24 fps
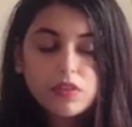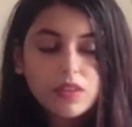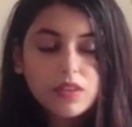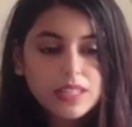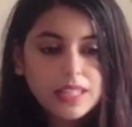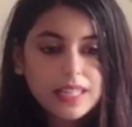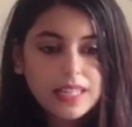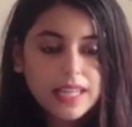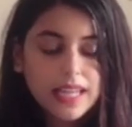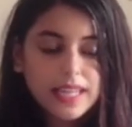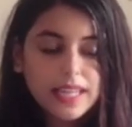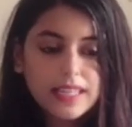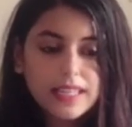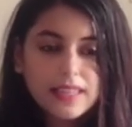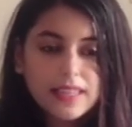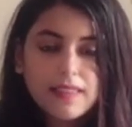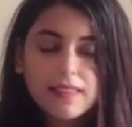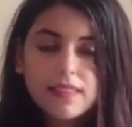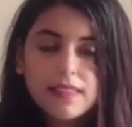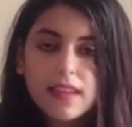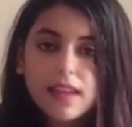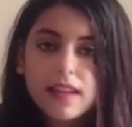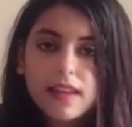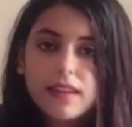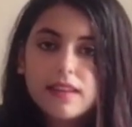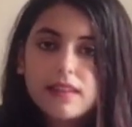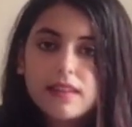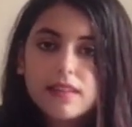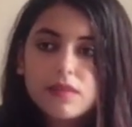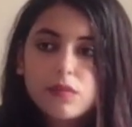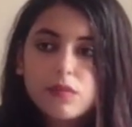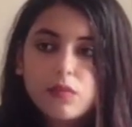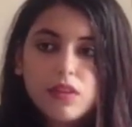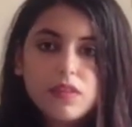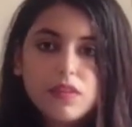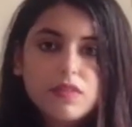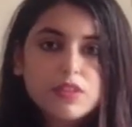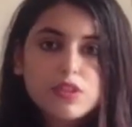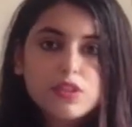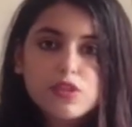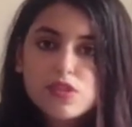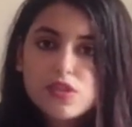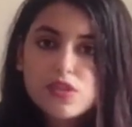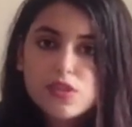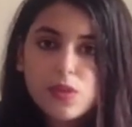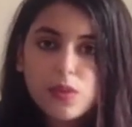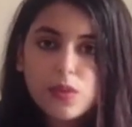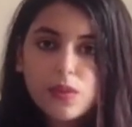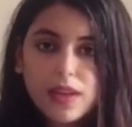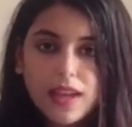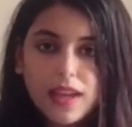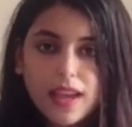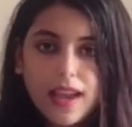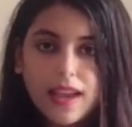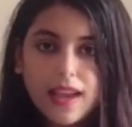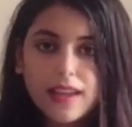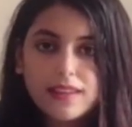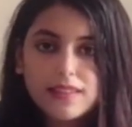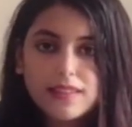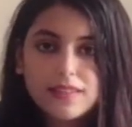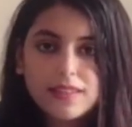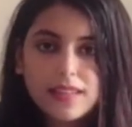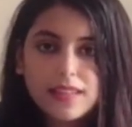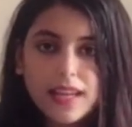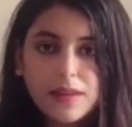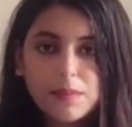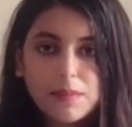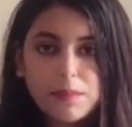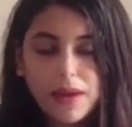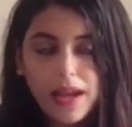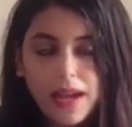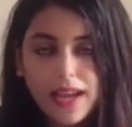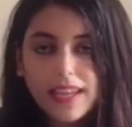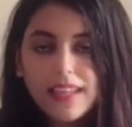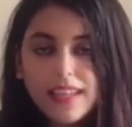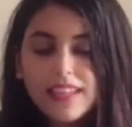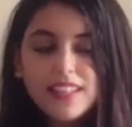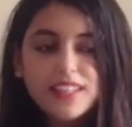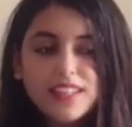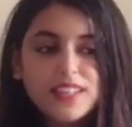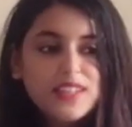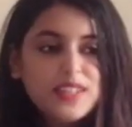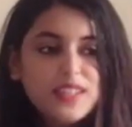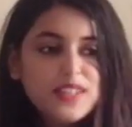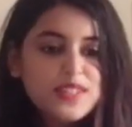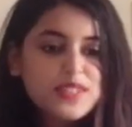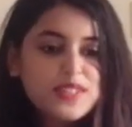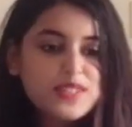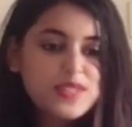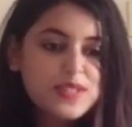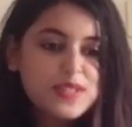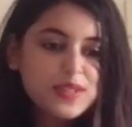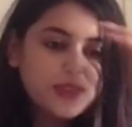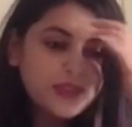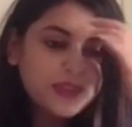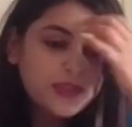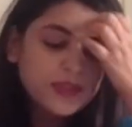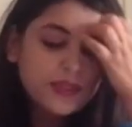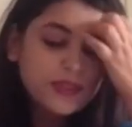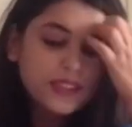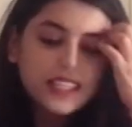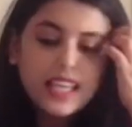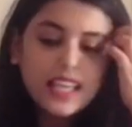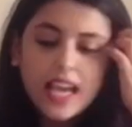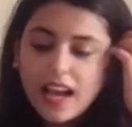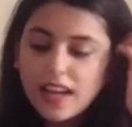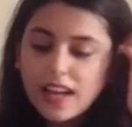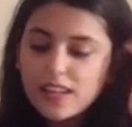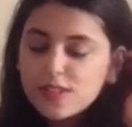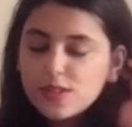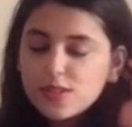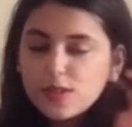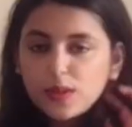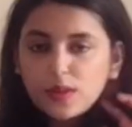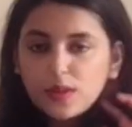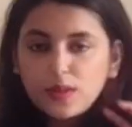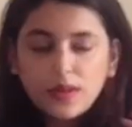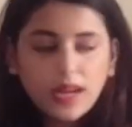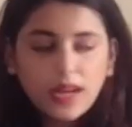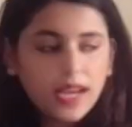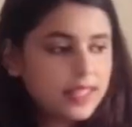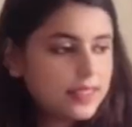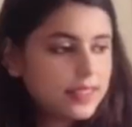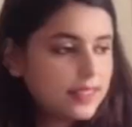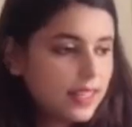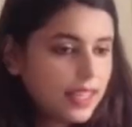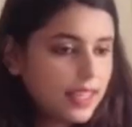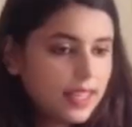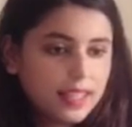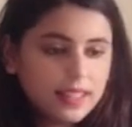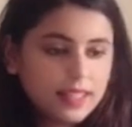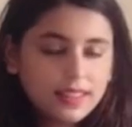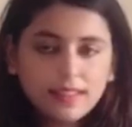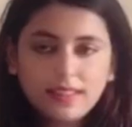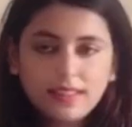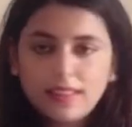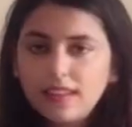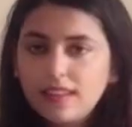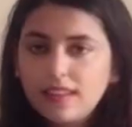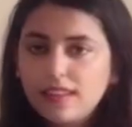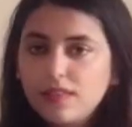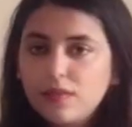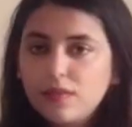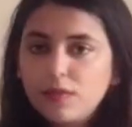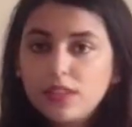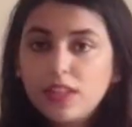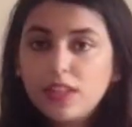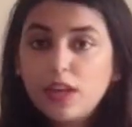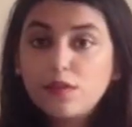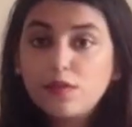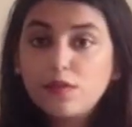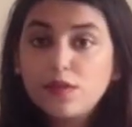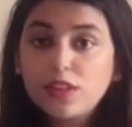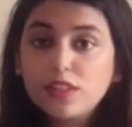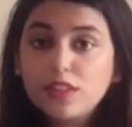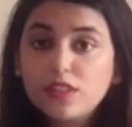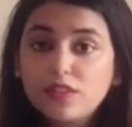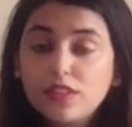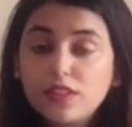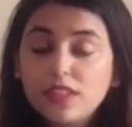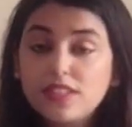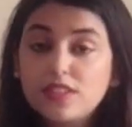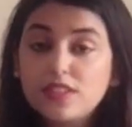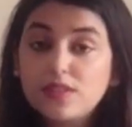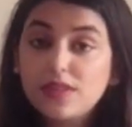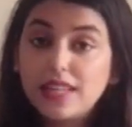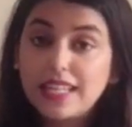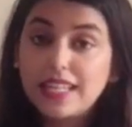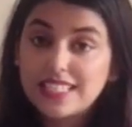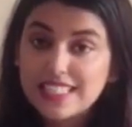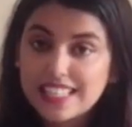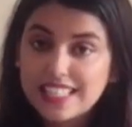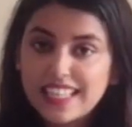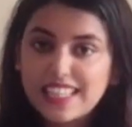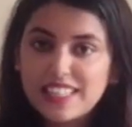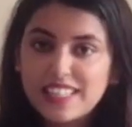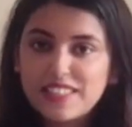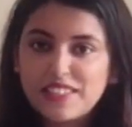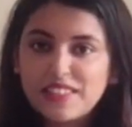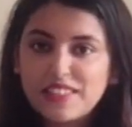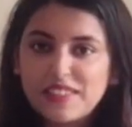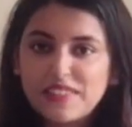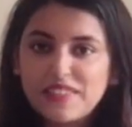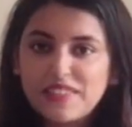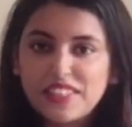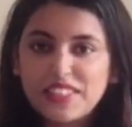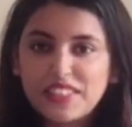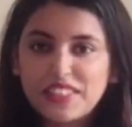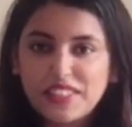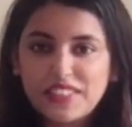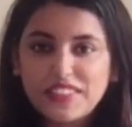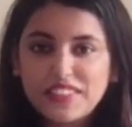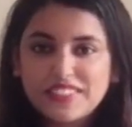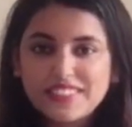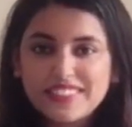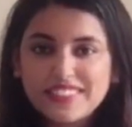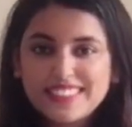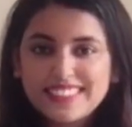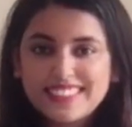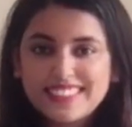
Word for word: really like, and then we will just go ahead and buy. So yeah, so I think without further ado, let's get into the video.